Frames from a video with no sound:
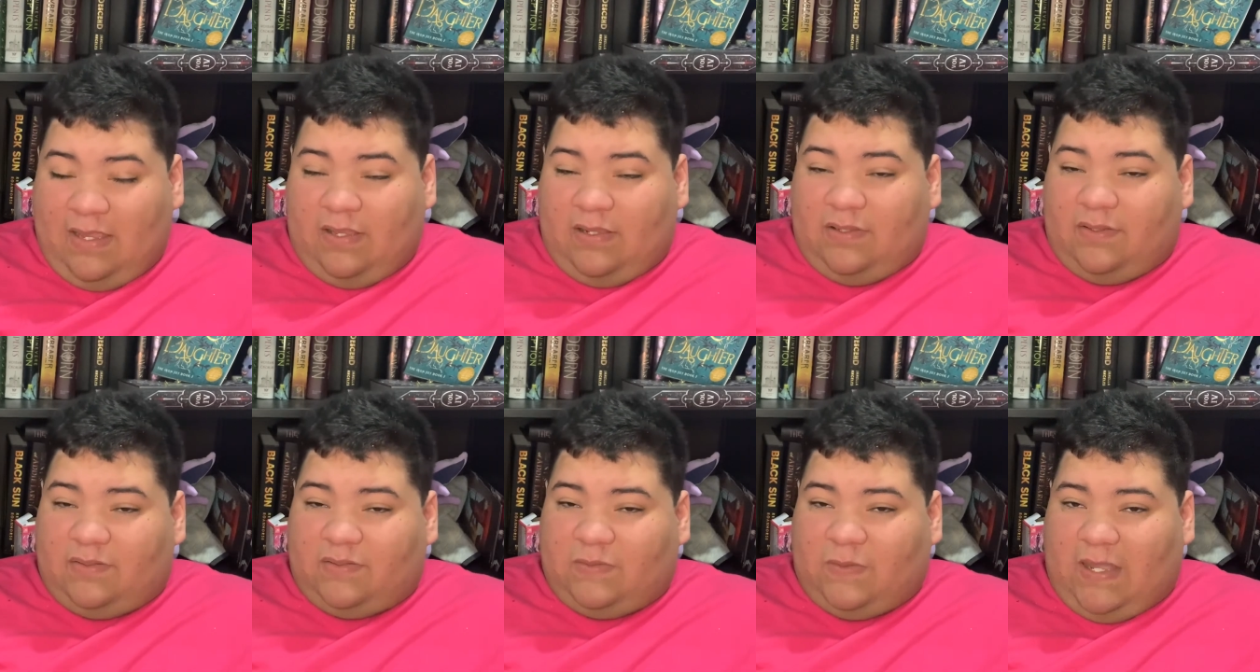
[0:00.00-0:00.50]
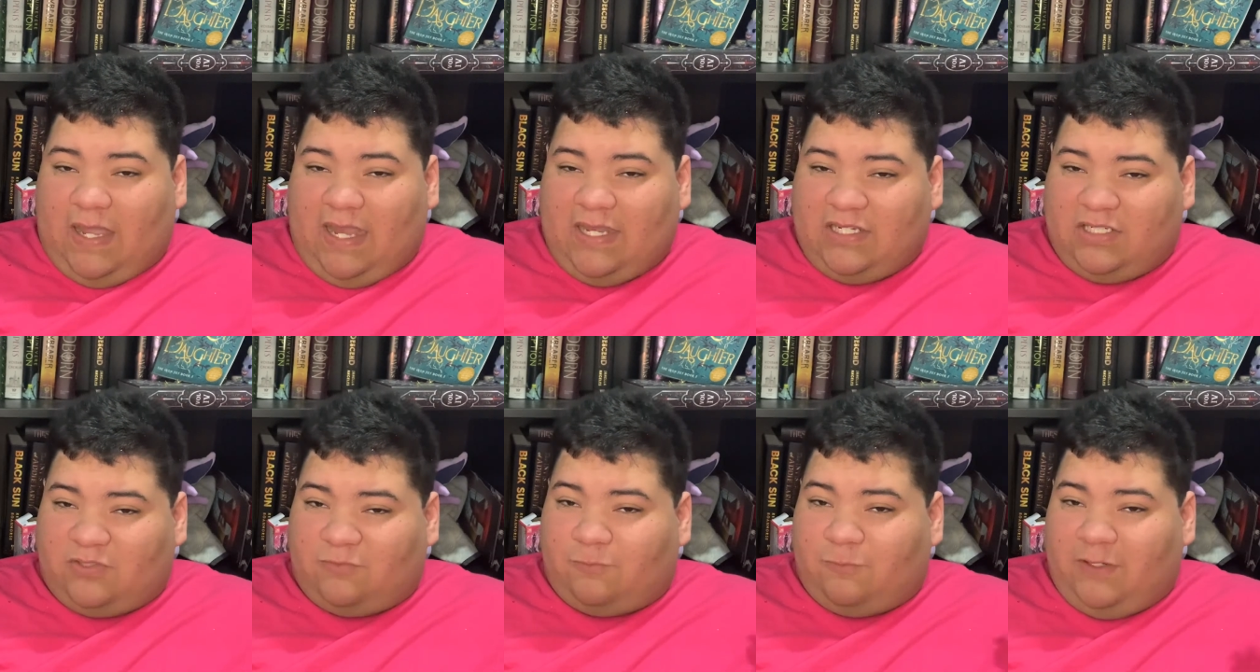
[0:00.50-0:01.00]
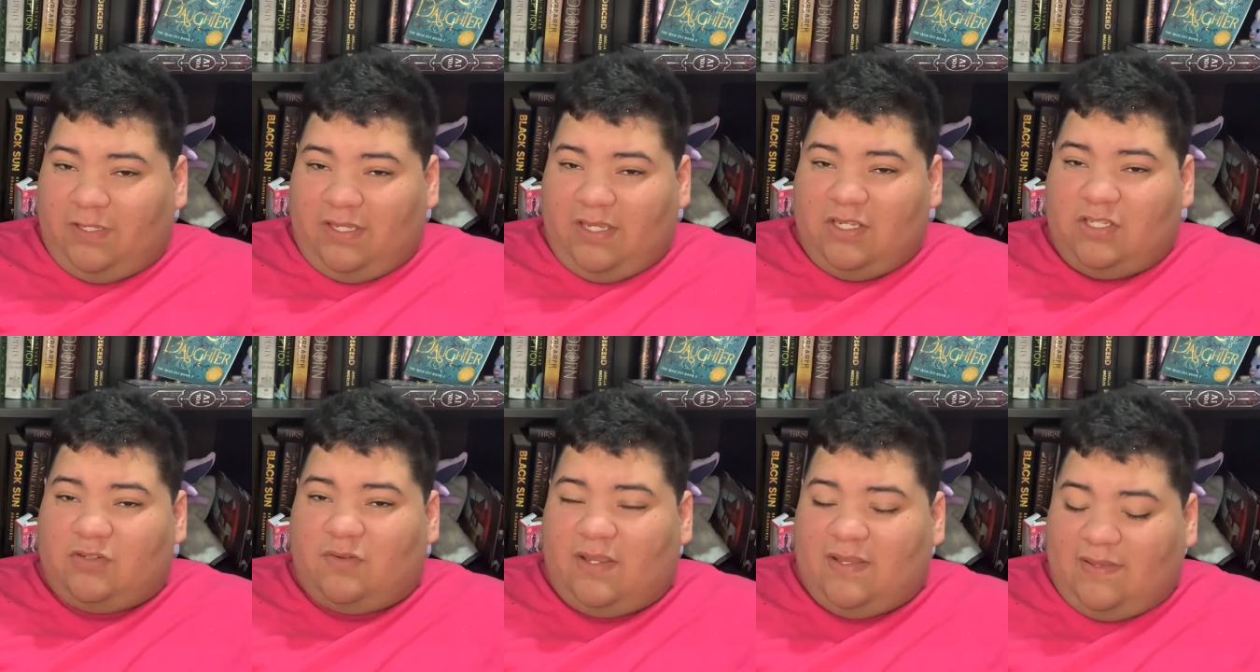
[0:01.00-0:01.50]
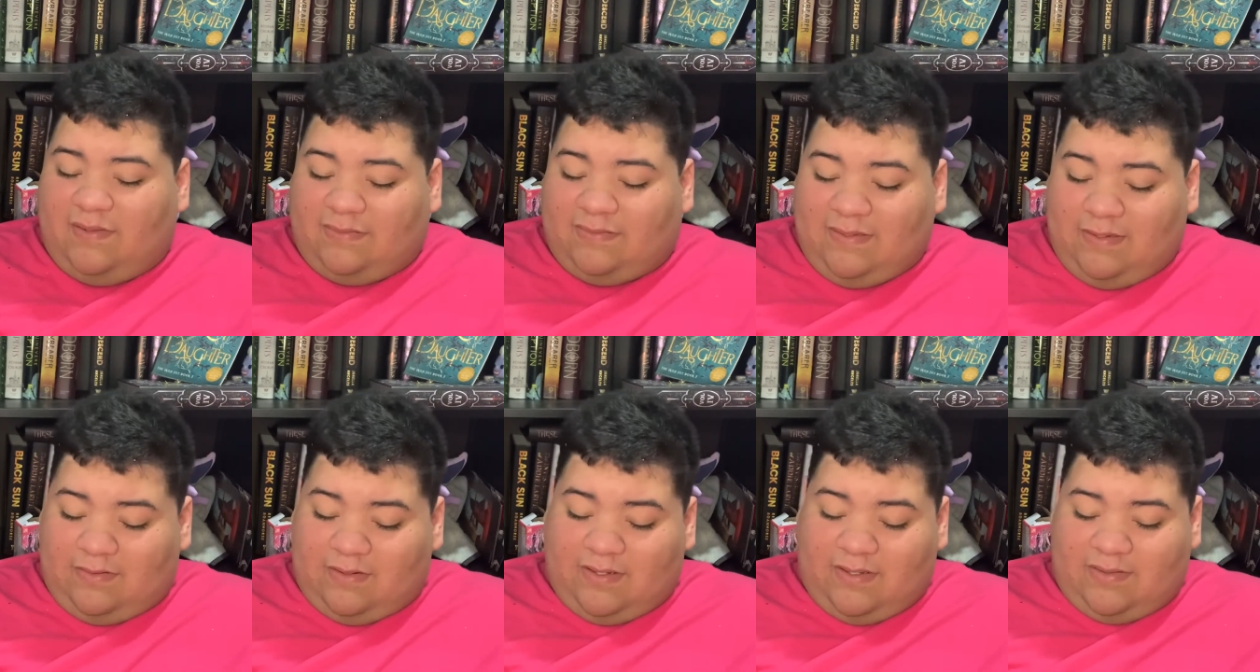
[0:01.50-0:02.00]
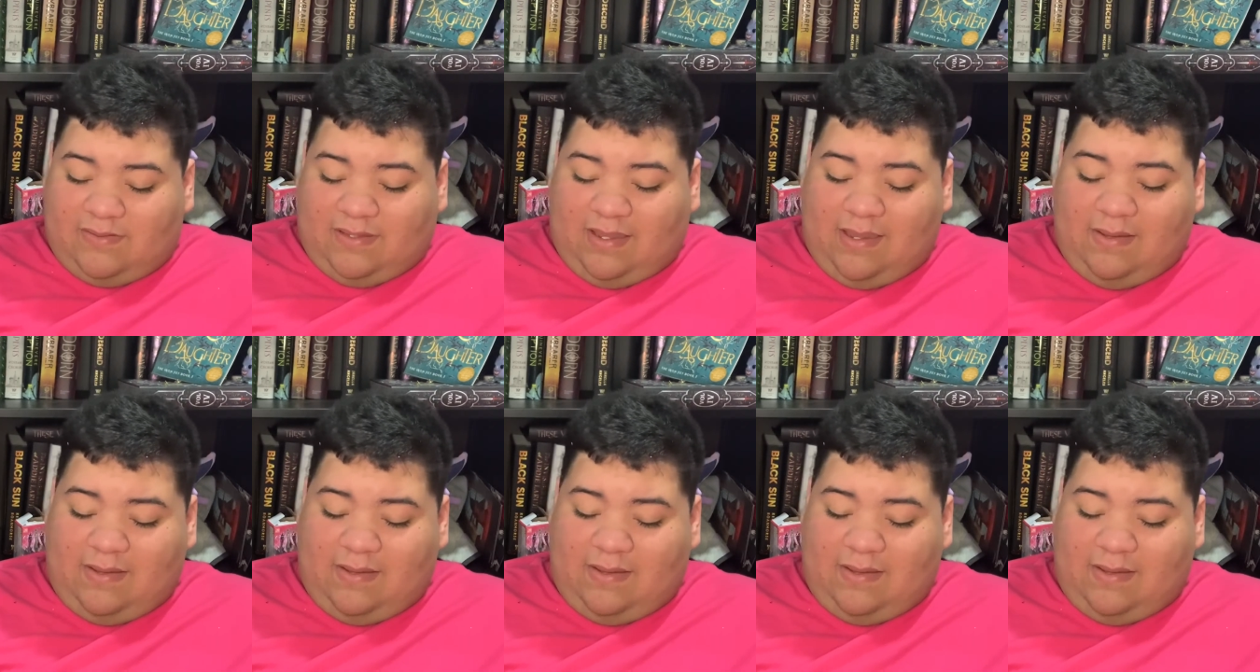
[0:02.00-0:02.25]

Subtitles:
So, I just really enjoyed the series.